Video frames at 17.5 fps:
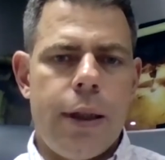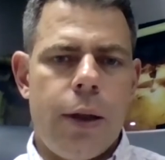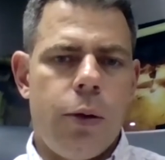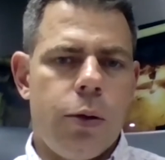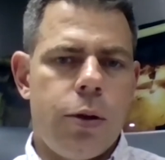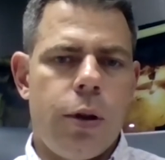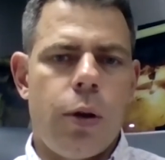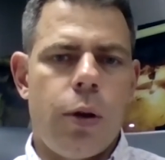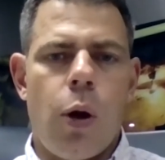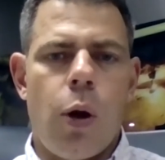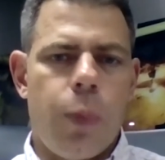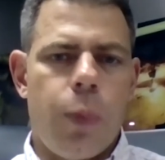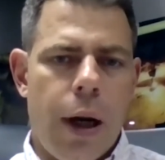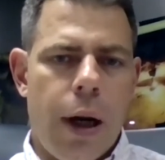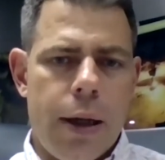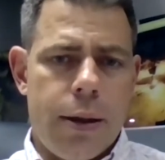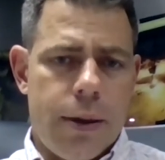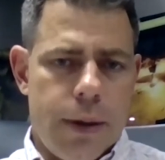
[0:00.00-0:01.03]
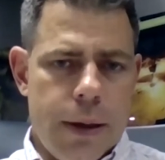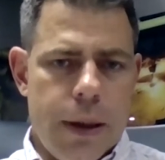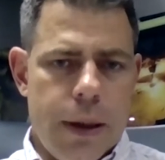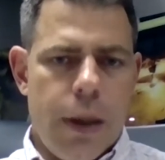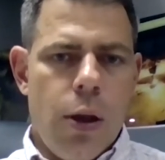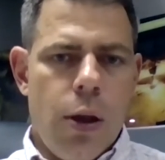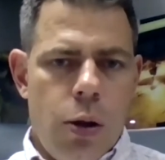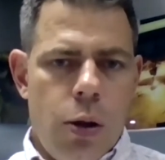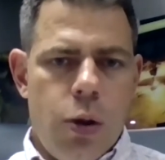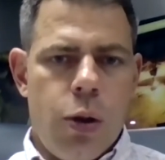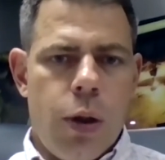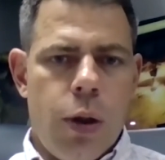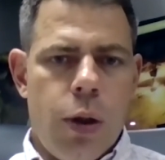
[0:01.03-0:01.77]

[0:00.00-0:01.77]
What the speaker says: then also the gold price, should